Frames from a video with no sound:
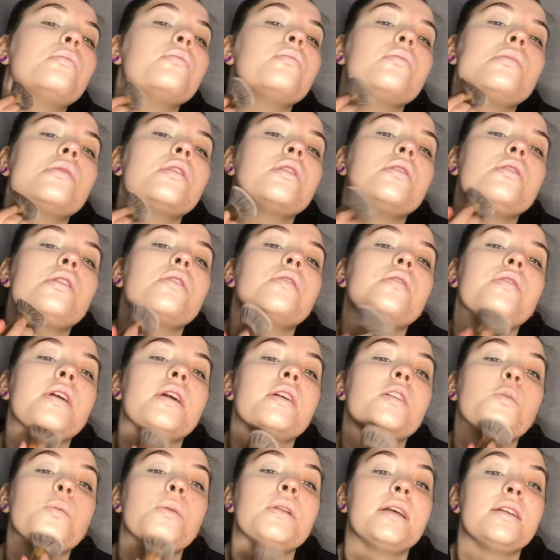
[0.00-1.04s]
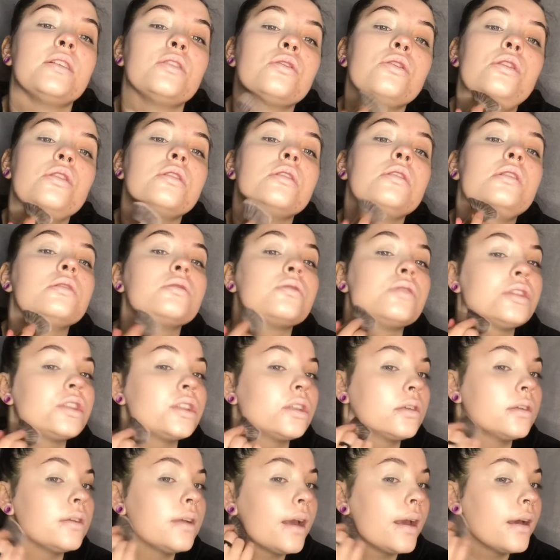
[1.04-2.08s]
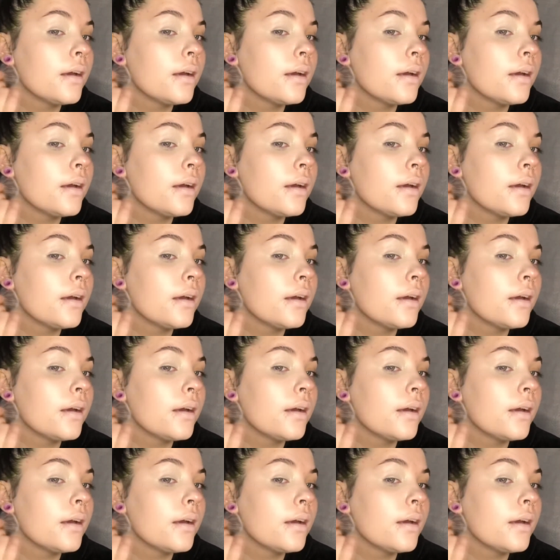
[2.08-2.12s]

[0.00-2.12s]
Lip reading: And don't forget to blend onto your neck